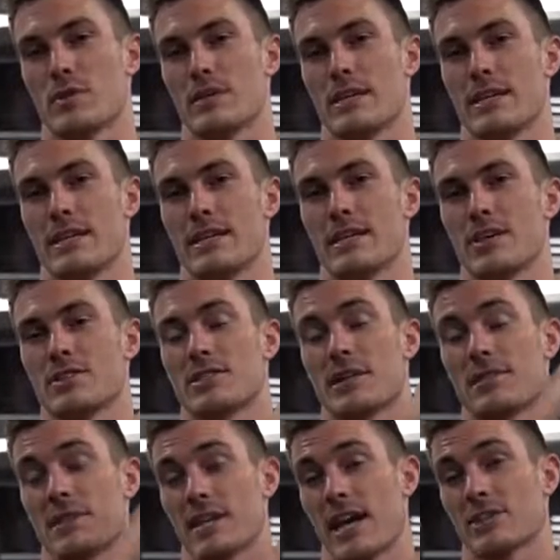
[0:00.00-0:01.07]
the
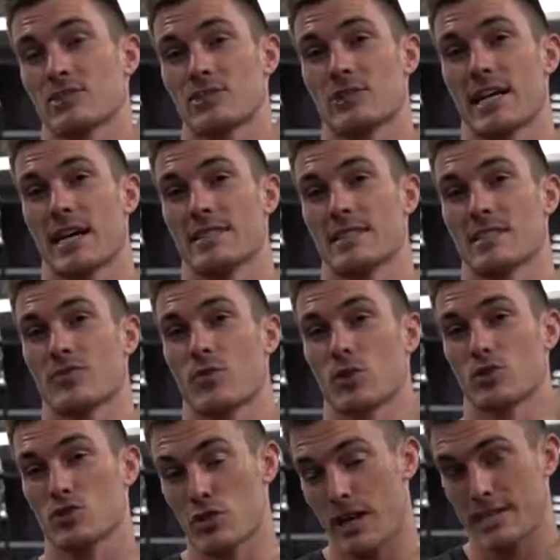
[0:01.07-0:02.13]
7 exercises for
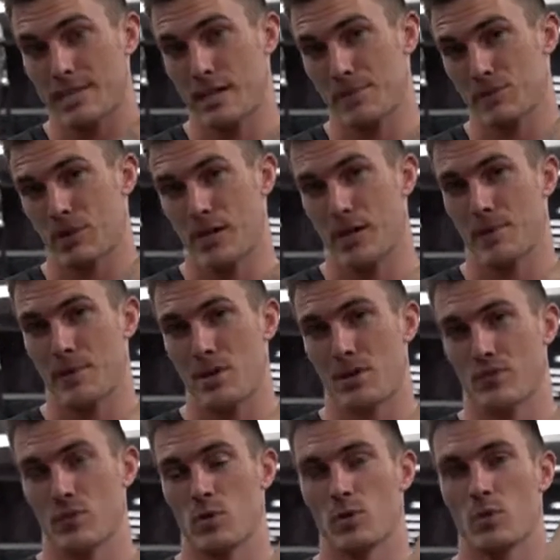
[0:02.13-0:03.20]
triceps right up here
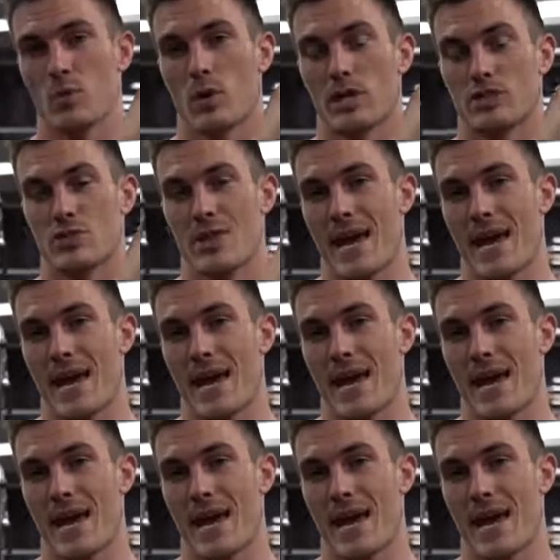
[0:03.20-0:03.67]
if you want to watch